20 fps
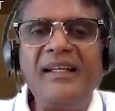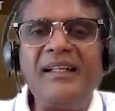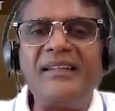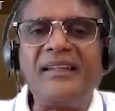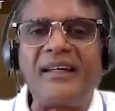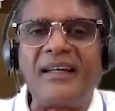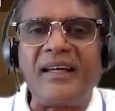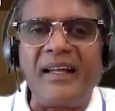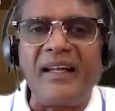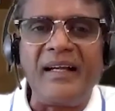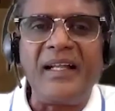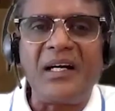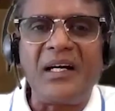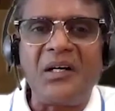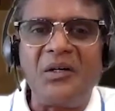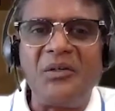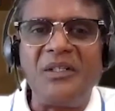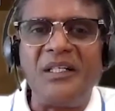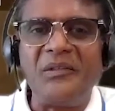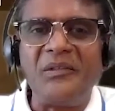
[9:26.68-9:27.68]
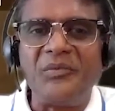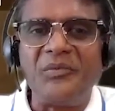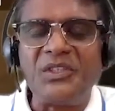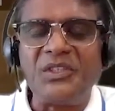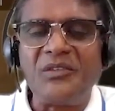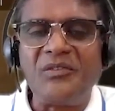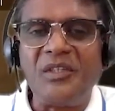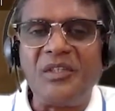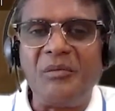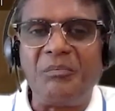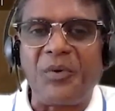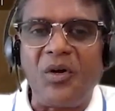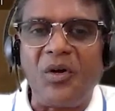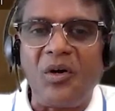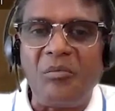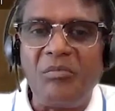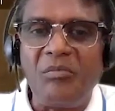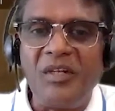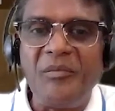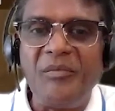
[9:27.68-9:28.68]
the current account deficit will
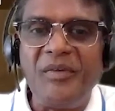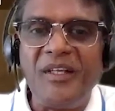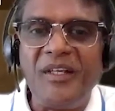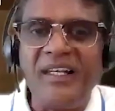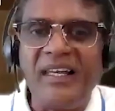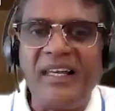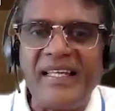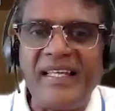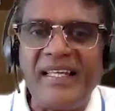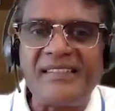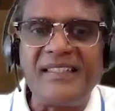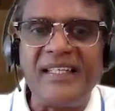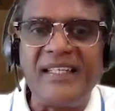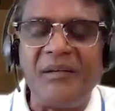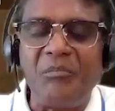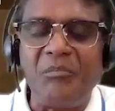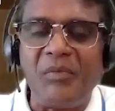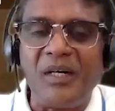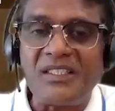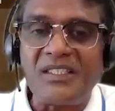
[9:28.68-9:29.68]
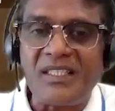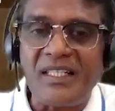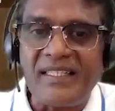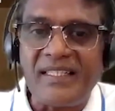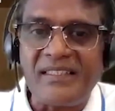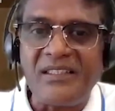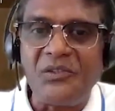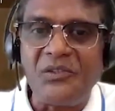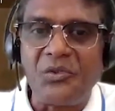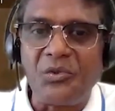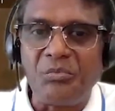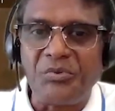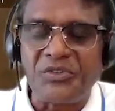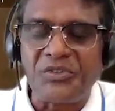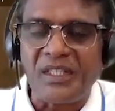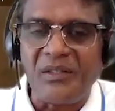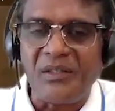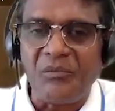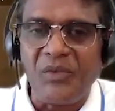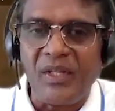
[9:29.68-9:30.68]
probably be much less than
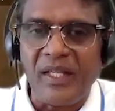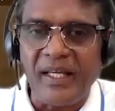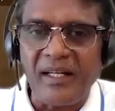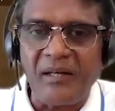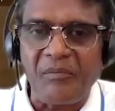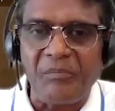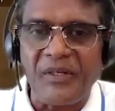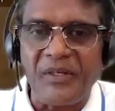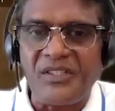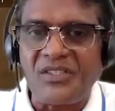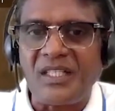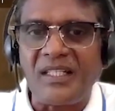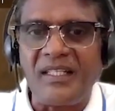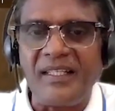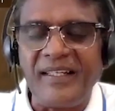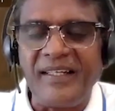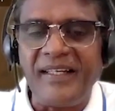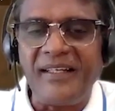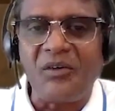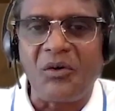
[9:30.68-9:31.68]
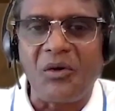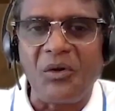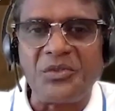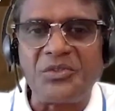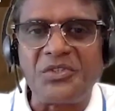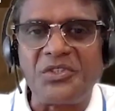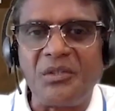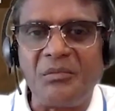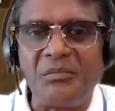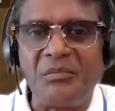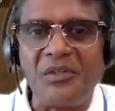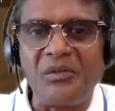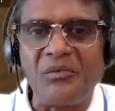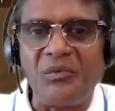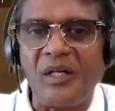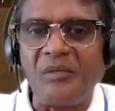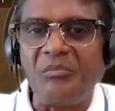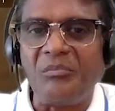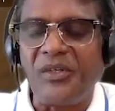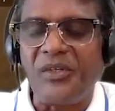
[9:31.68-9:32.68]
2%. They are penciling in close to about
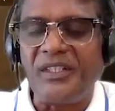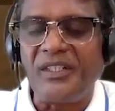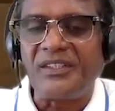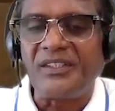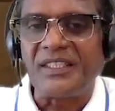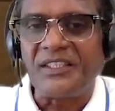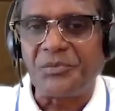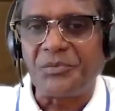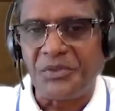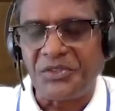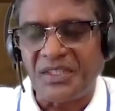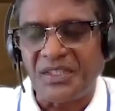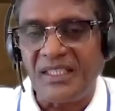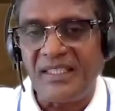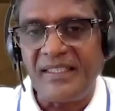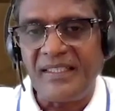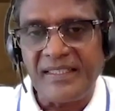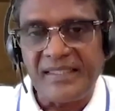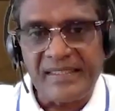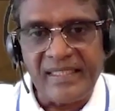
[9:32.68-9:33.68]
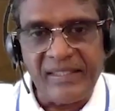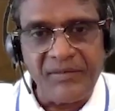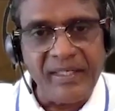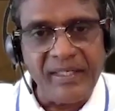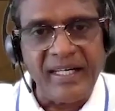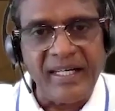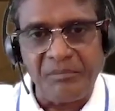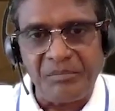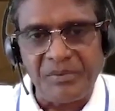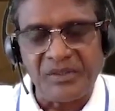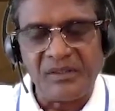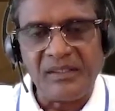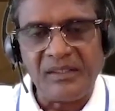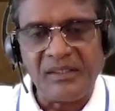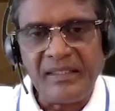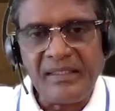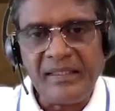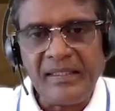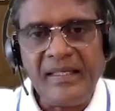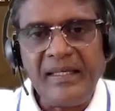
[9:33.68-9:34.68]
1.6%. It has never happened.
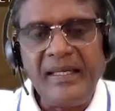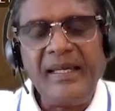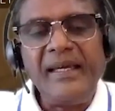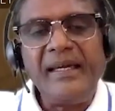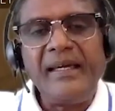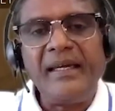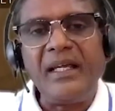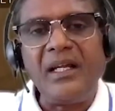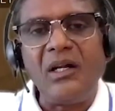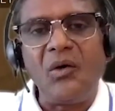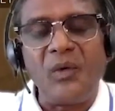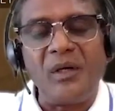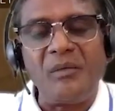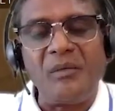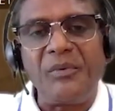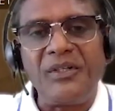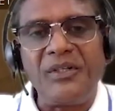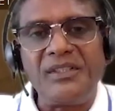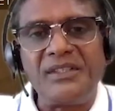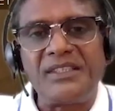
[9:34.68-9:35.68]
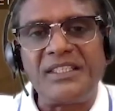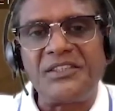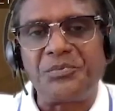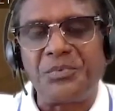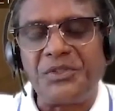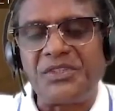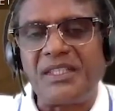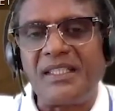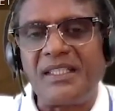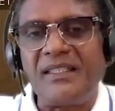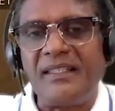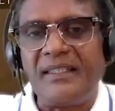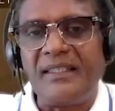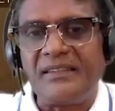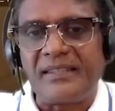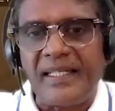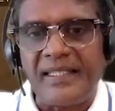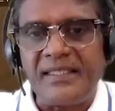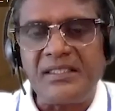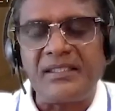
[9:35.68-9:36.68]
1.6% in
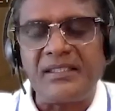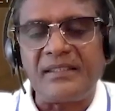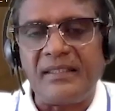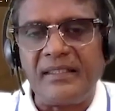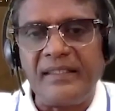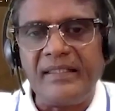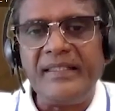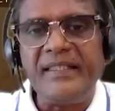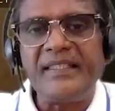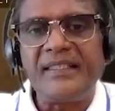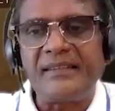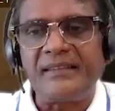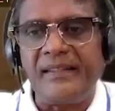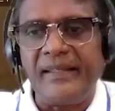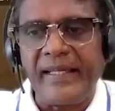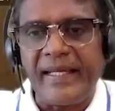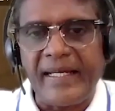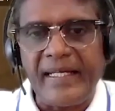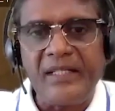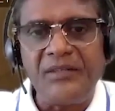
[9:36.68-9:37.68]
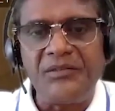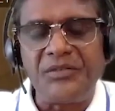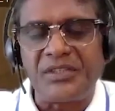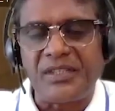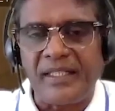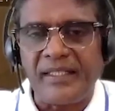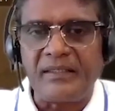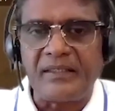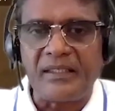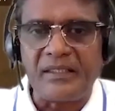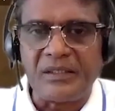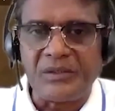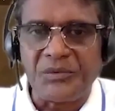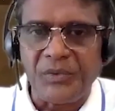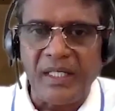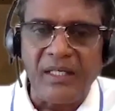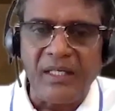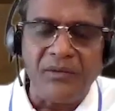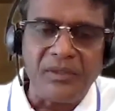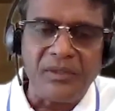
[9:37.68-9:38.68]
such earlier negative cycles,
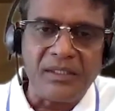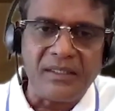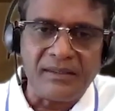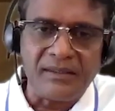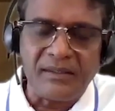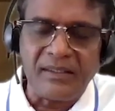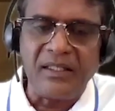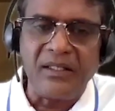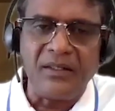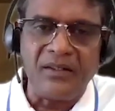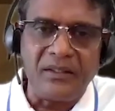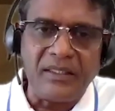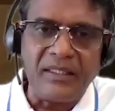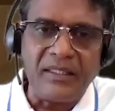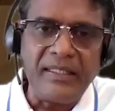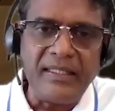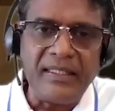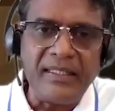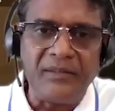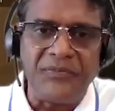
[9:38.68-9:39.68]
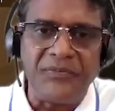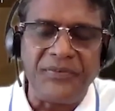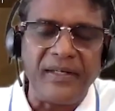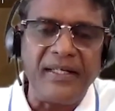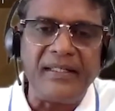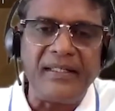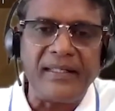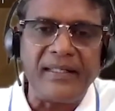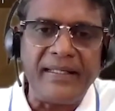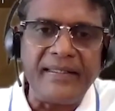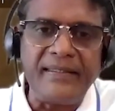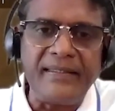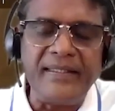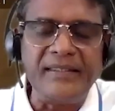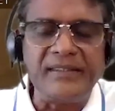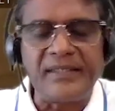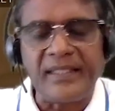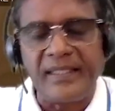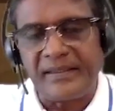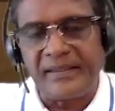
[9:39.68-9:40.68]
whenever the, earlier Fed
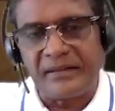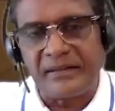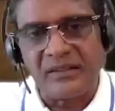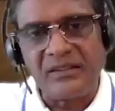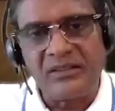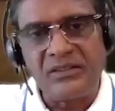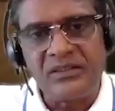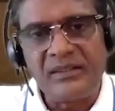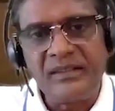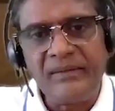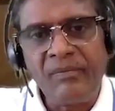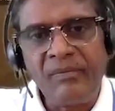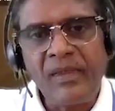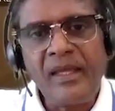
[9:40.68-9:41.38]
tightening cycles,